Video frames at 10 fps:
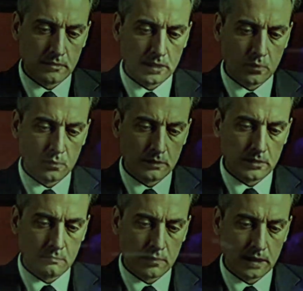He
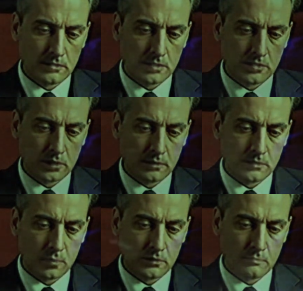ordered them burnt as soon
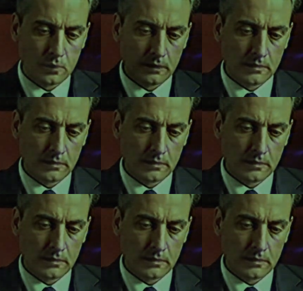as possible